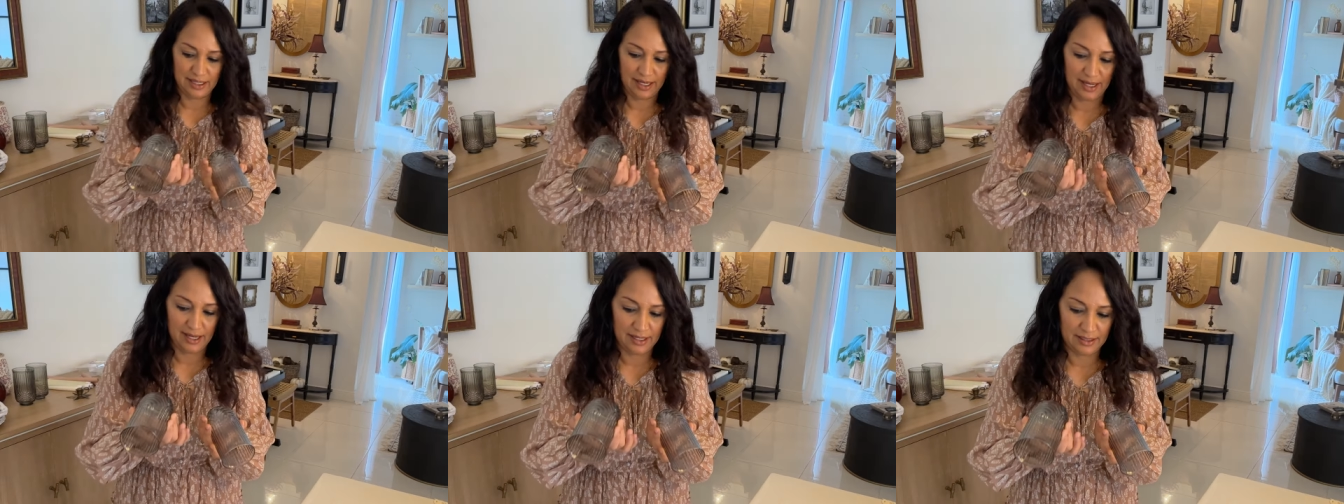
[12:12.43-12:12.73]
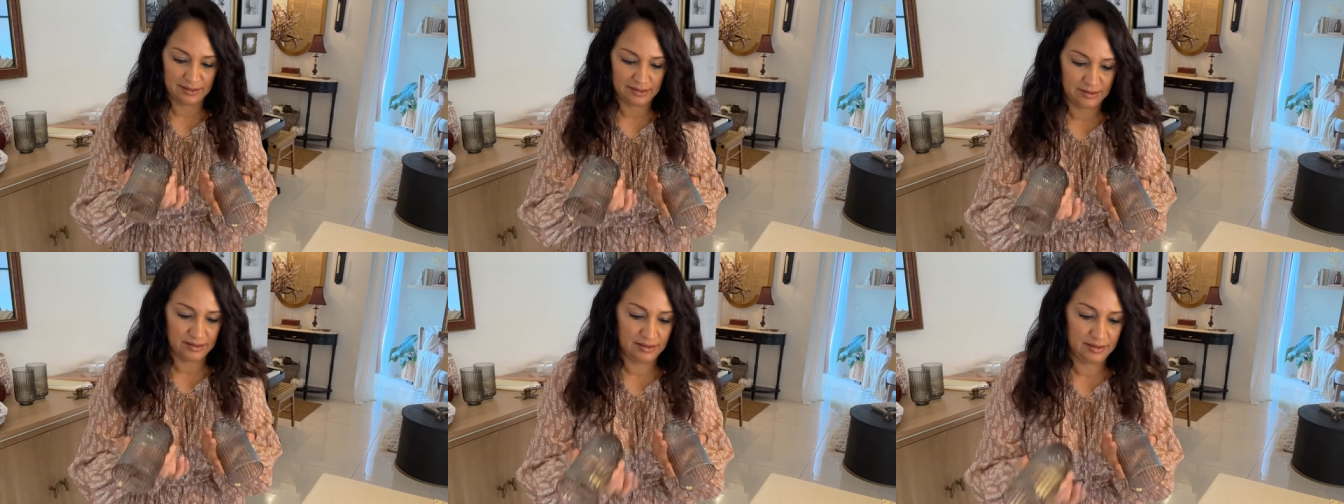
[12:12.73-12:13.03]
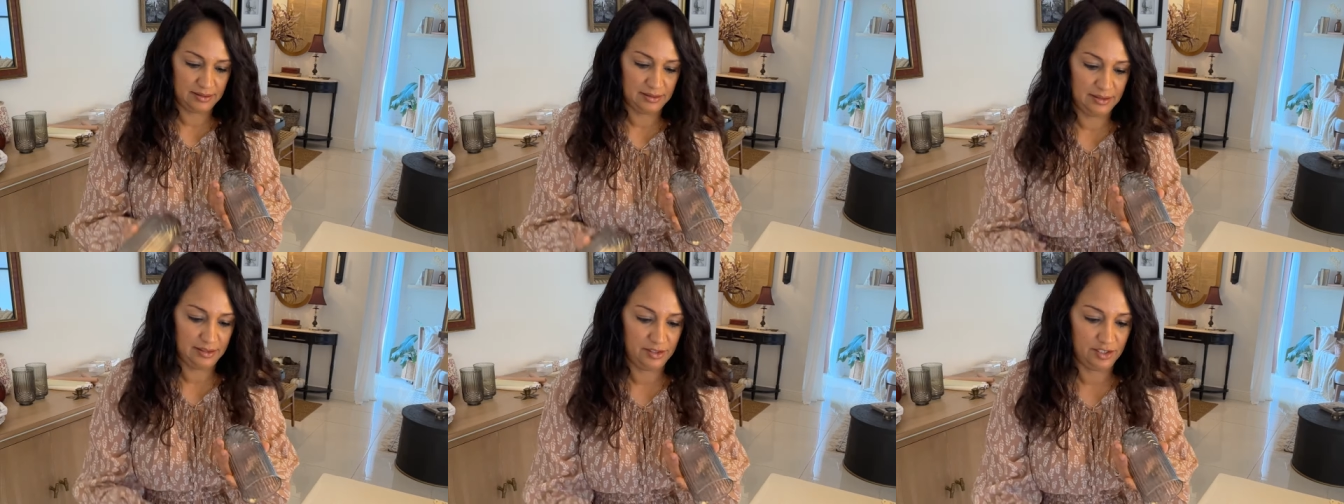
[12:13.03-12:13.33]
at
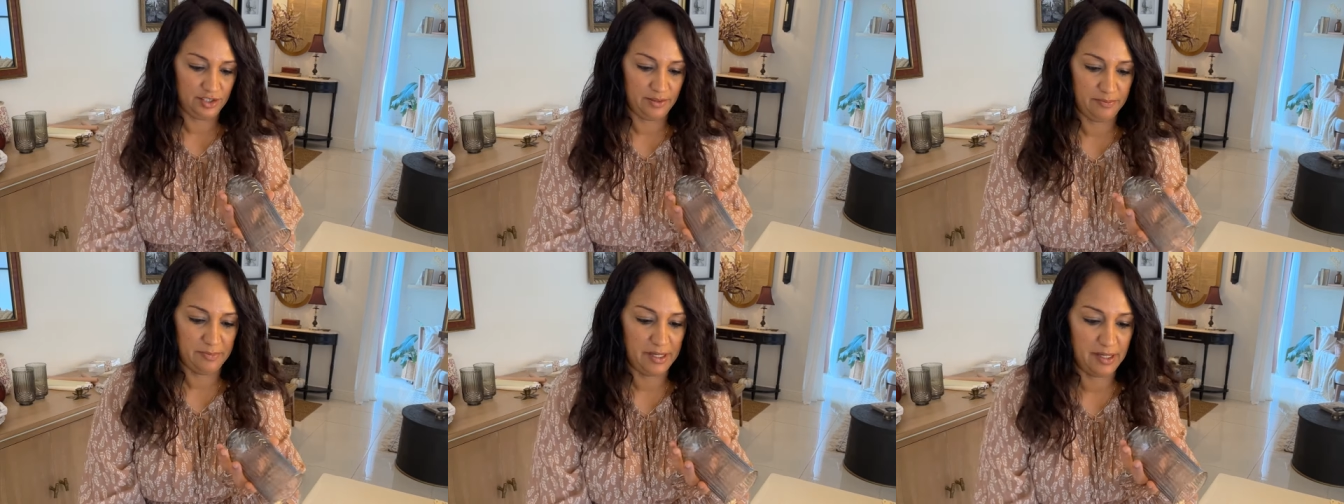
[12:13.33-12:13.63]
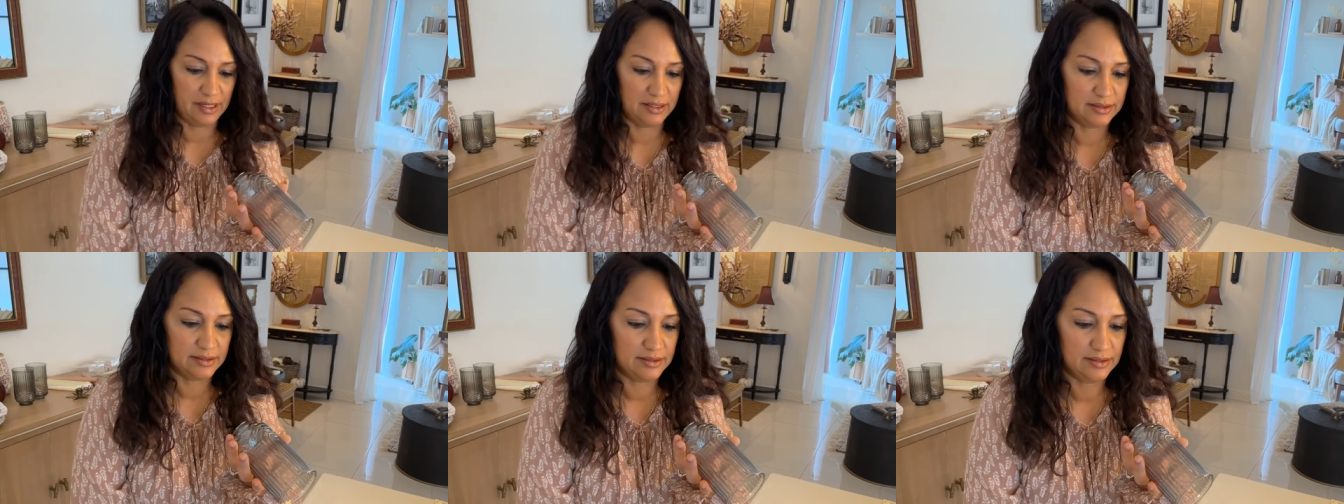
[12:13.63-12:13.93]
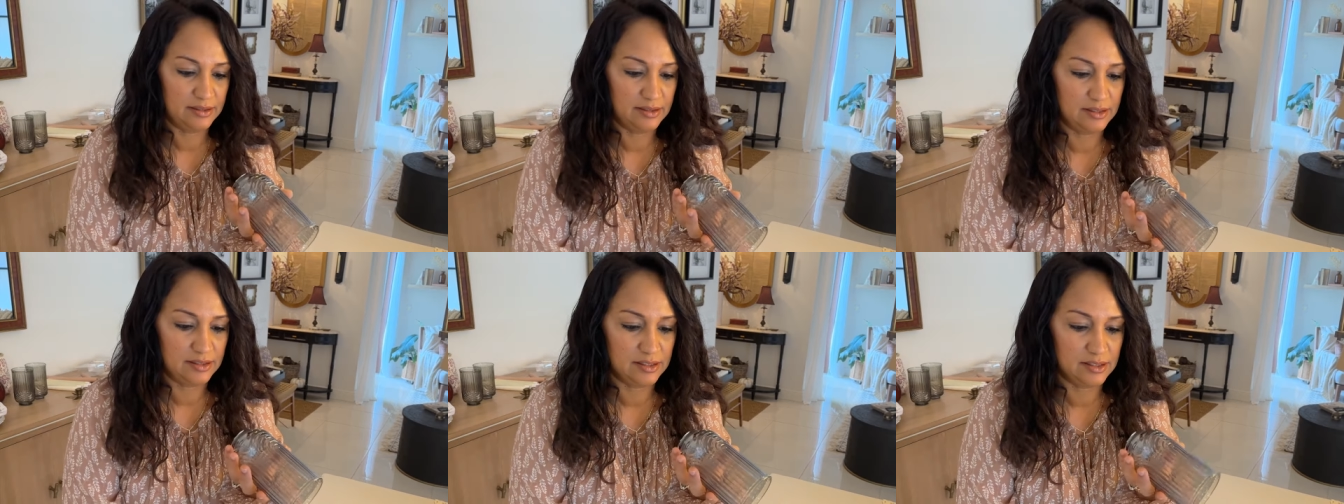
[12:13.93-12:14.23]
TJ Maxx.
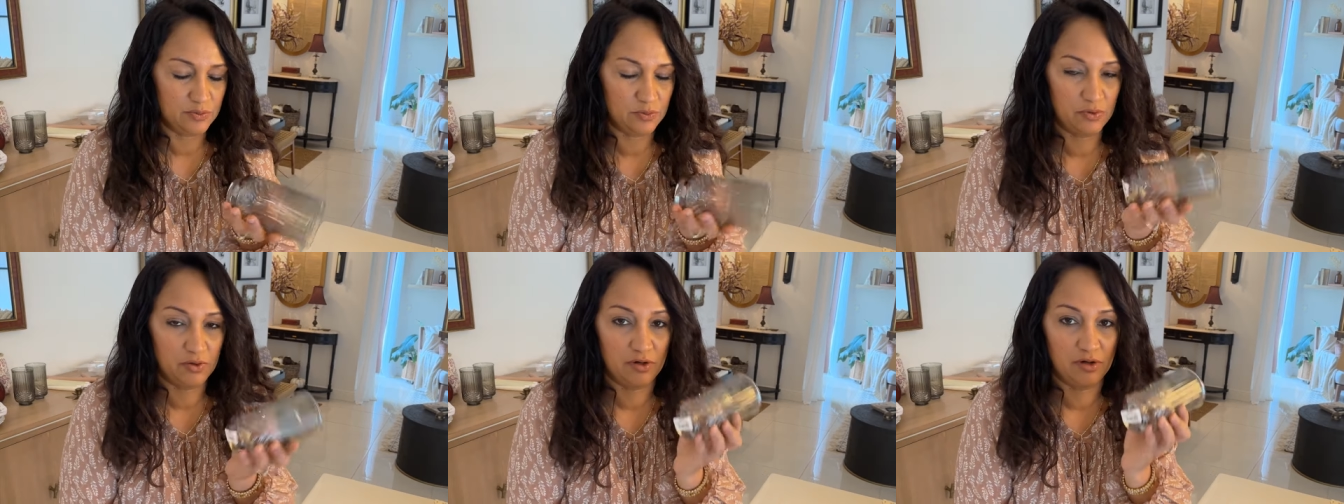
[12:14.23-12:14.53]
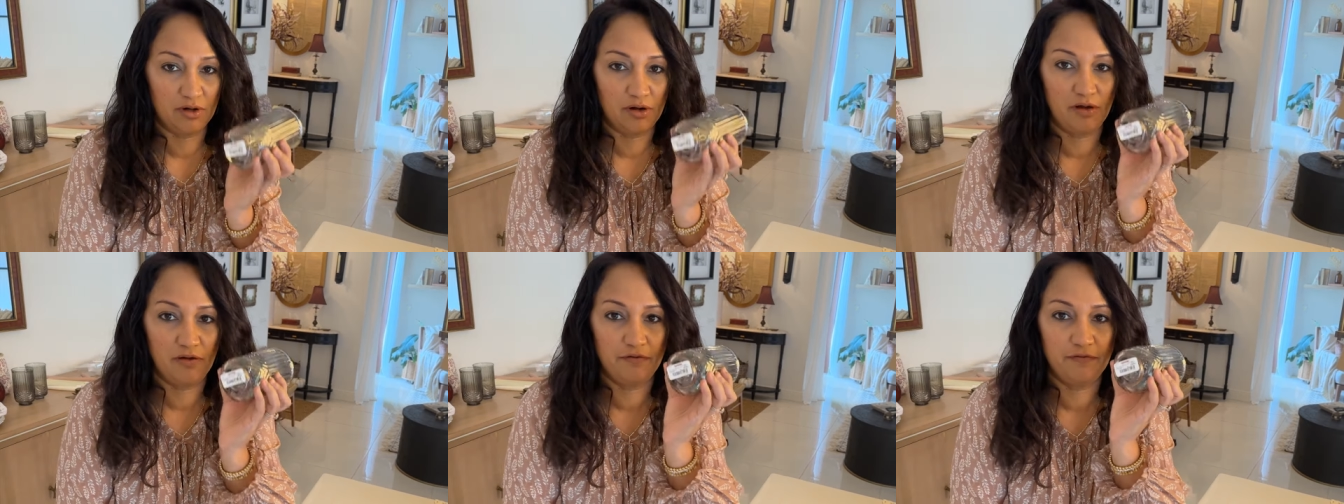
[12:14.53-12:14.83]
These were